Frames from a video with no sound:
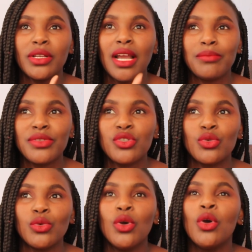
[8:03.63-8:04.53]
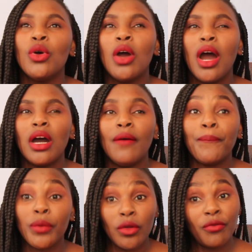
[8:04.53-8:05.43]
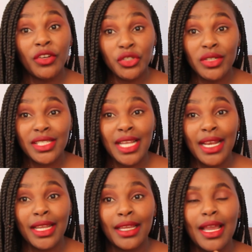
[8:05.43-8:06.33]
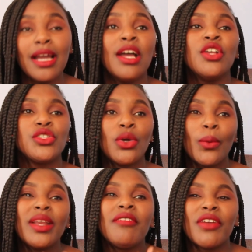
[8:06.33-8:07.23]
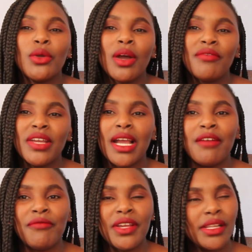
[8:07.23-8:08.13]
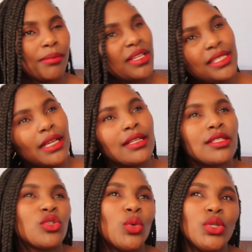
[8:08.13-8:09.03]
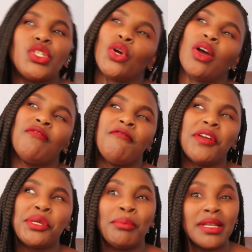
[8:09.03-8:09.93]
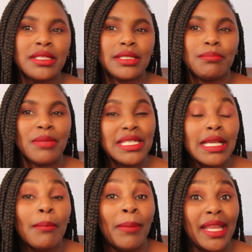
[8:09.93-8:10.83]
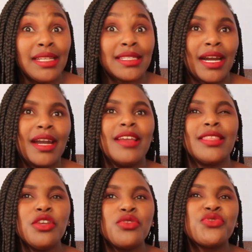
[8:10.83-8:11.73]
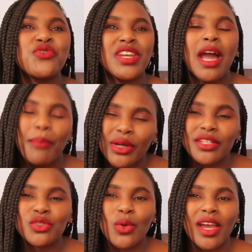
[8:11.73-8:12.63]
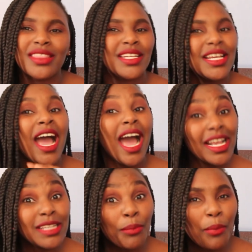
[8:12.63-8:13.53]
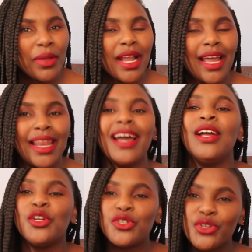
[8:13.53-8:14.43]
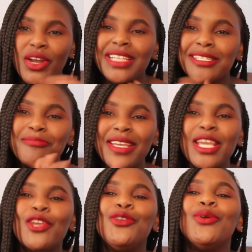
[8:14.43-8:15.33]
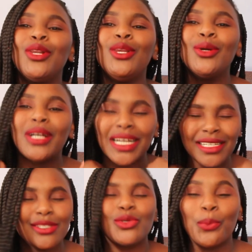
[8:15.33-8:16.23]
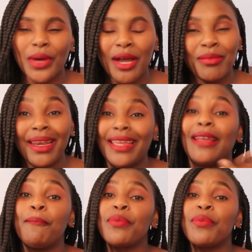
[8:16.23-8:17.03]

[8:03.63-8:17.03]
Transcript: it comes to fashion styling, yeah? So whenever you're having a very basic suit or a very basic blazer, and then you throw in a pocket square that has a popping color, trust me, you look superb. Like,